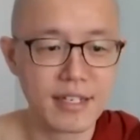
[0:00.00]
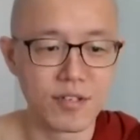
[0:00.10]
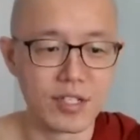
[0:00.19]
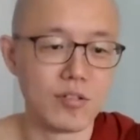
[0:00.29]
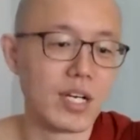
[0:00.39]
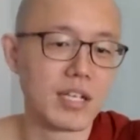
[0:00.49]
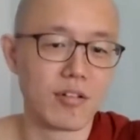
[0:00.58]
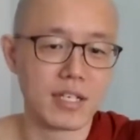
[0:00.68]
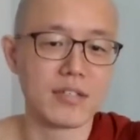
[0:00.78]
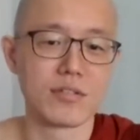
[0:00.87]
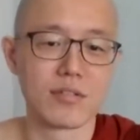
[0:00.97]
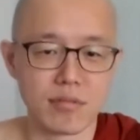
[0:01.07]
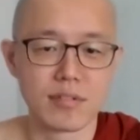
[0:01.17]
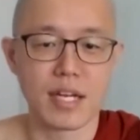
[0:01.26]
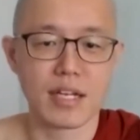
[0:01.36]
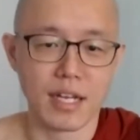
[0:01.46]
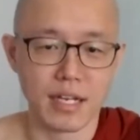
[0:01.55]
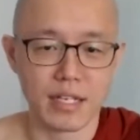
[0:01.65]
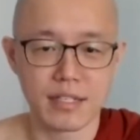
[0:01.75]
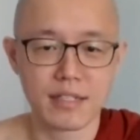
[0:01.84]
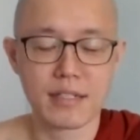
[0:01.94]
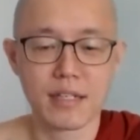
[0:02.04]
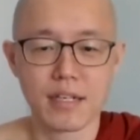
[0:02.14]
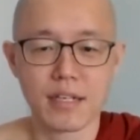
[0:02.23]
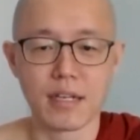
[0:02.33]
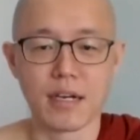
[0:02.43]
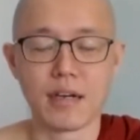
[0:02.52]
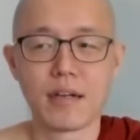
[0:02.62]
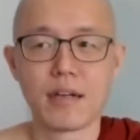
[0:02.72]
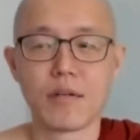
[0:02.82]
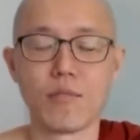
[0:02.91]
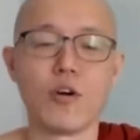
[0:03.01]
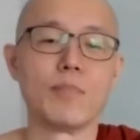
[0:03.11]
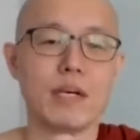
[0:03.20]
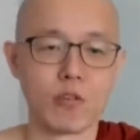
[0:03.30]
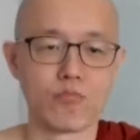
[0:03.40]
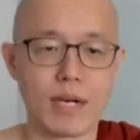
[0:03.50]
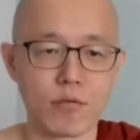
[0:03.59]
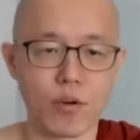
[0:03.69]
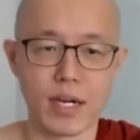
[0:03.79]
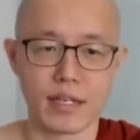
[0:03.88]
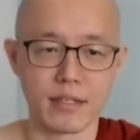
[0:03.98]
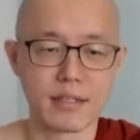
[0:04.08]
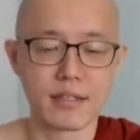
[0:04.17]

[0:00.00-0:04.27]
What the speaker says: We don't want our kids to start lying. Yeah, but why?